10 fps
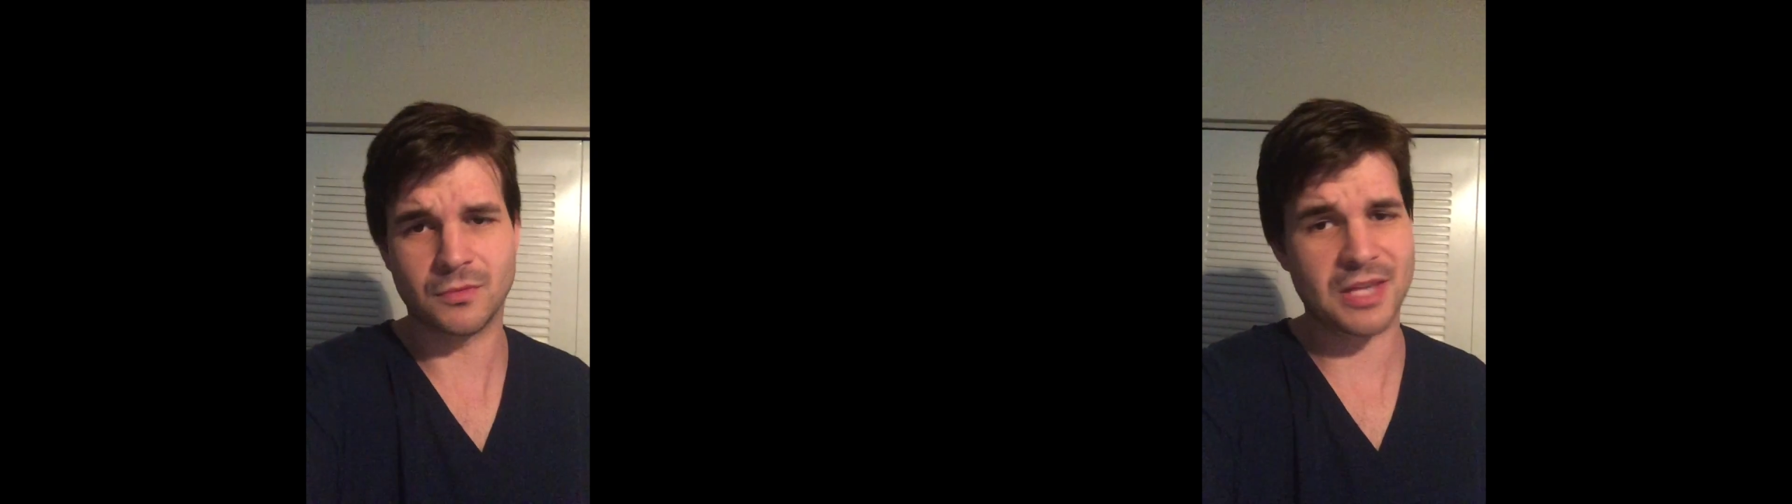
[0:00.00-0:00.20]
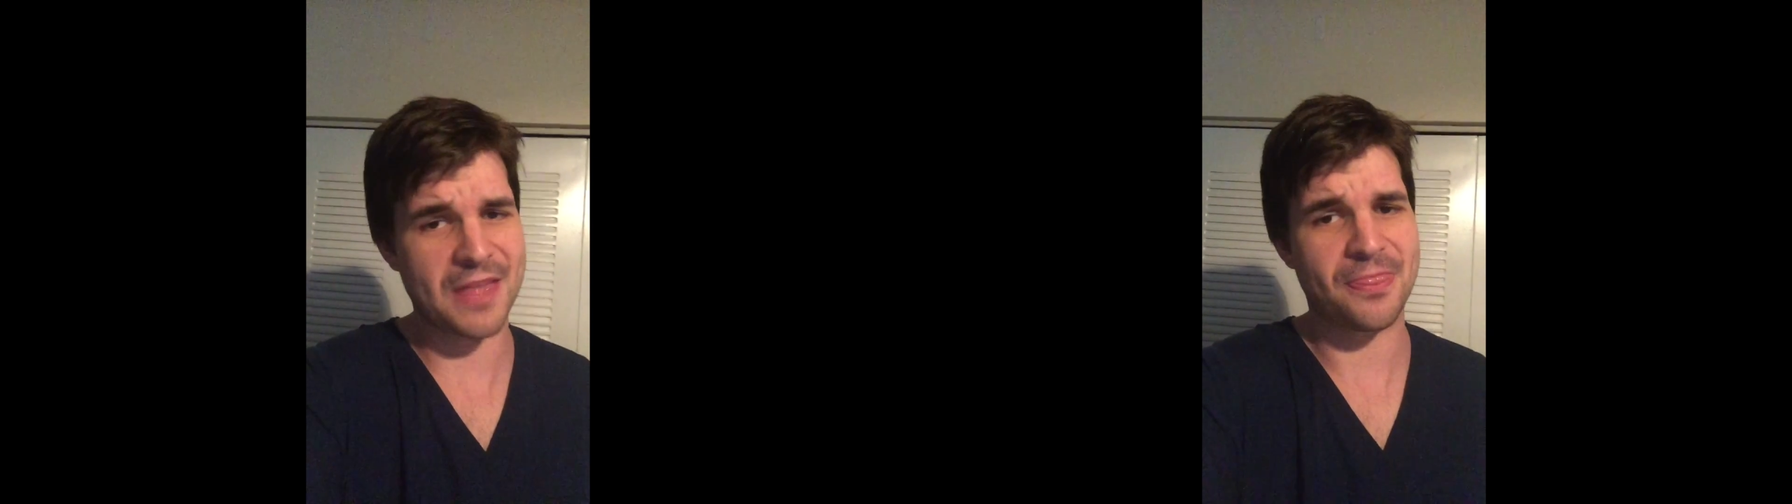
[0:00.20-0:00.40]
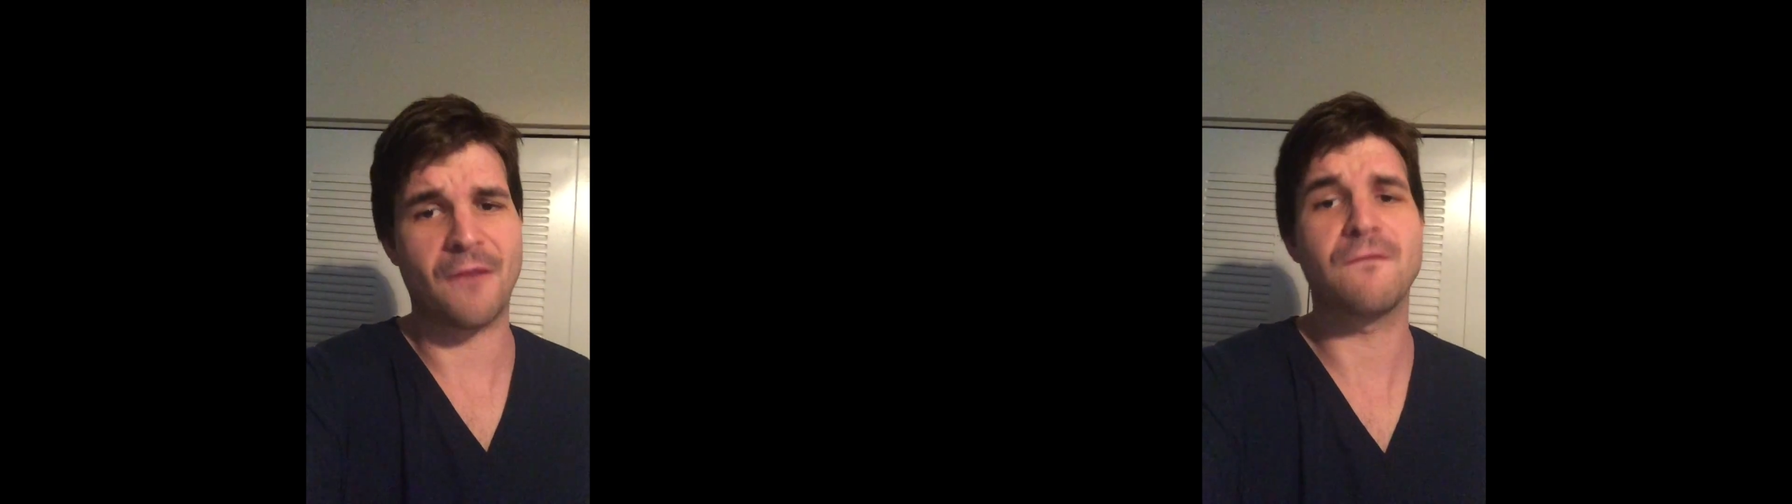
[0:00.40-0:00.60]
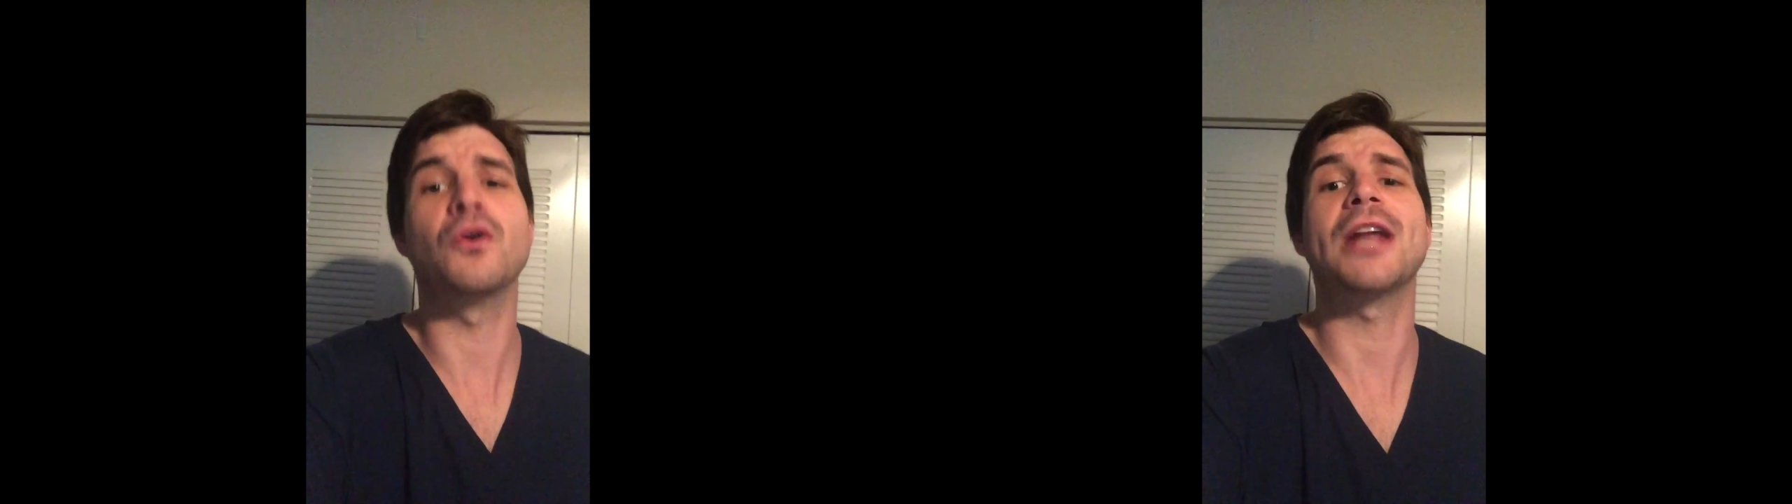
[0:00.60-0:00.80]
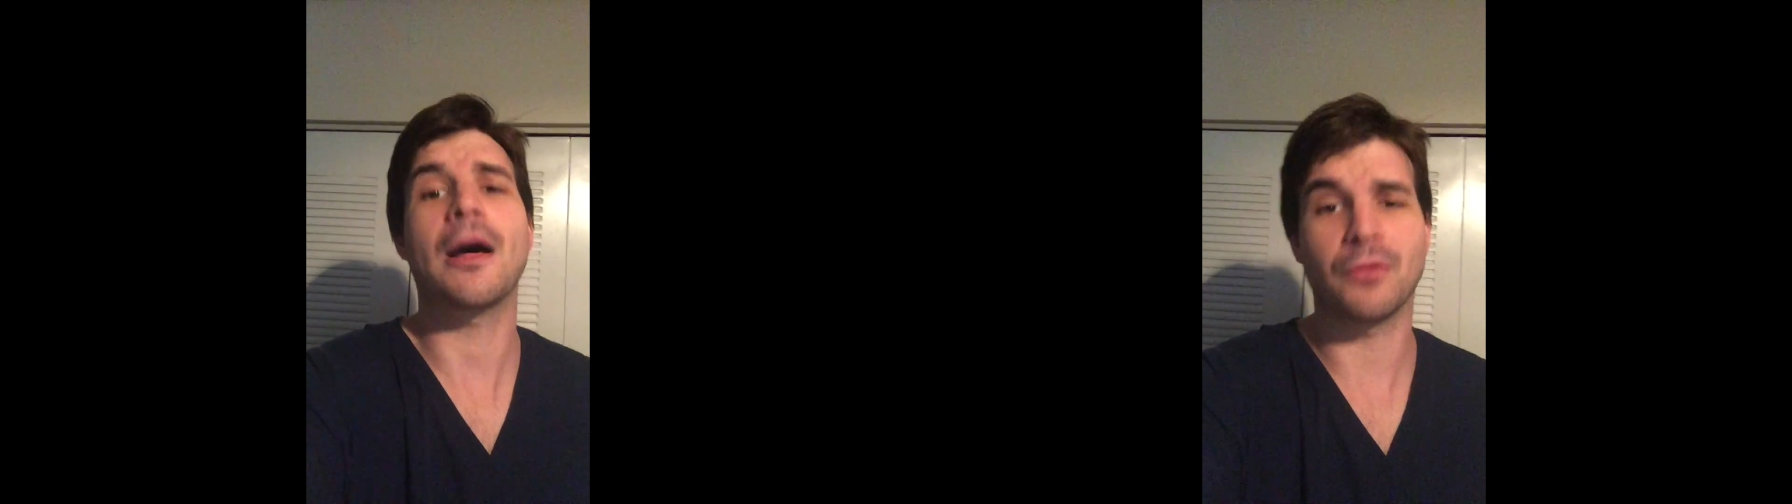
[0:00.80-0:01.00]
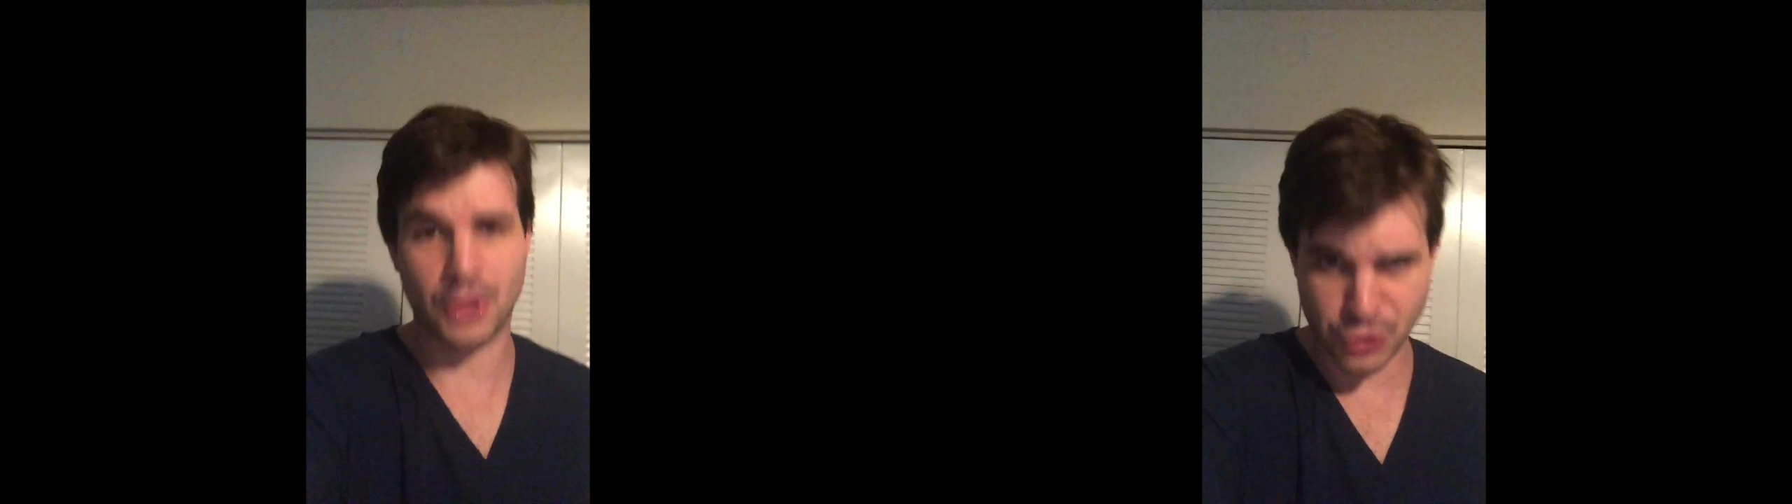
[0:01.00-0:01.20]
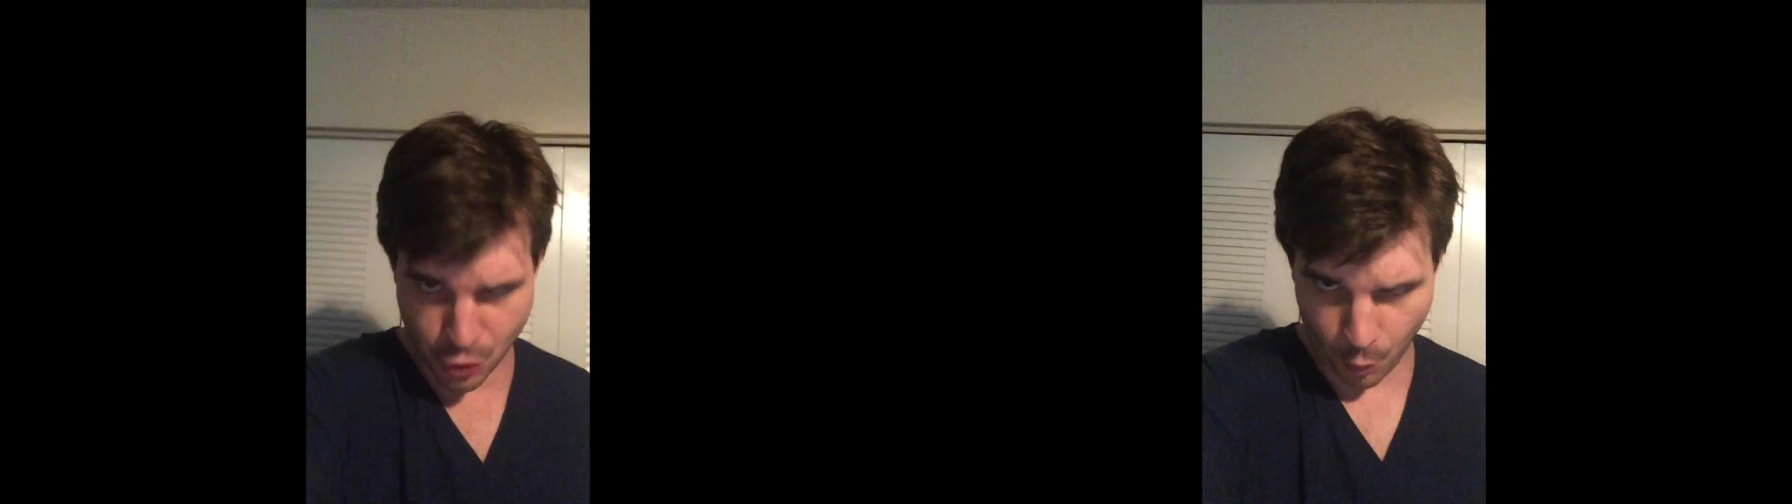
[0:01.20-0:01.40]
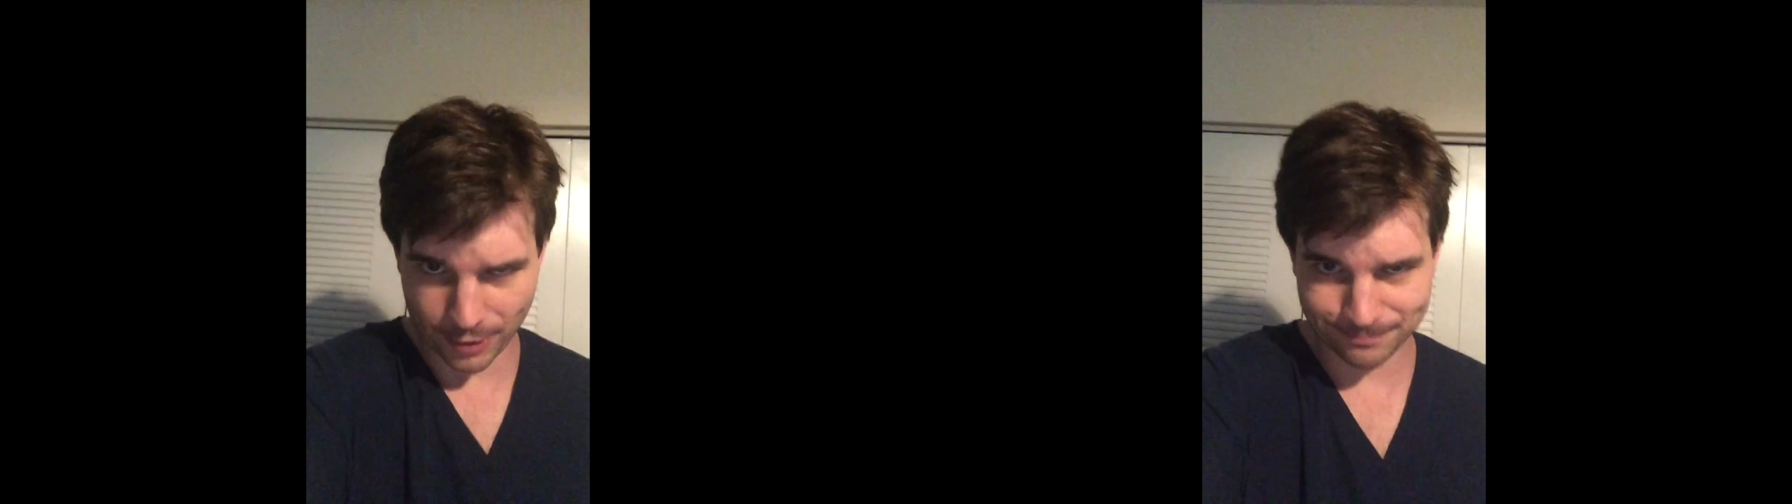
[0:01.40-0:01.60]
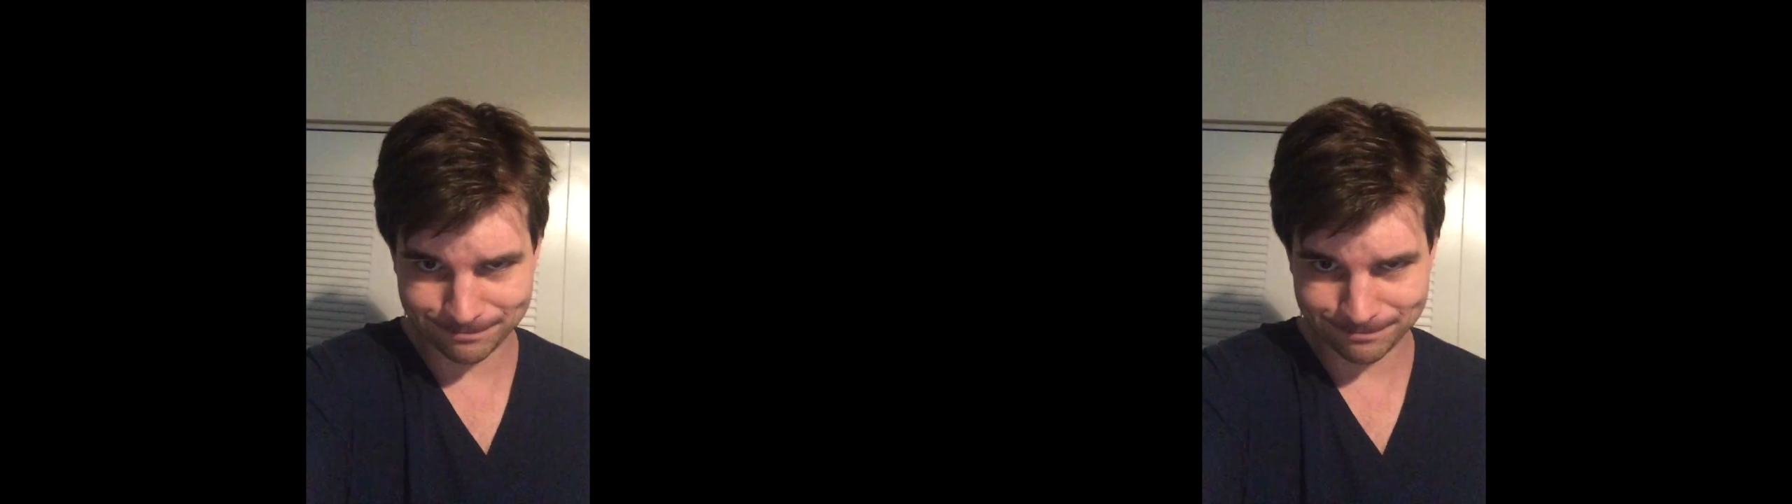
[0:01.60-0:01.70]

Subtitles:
get the foot out the door.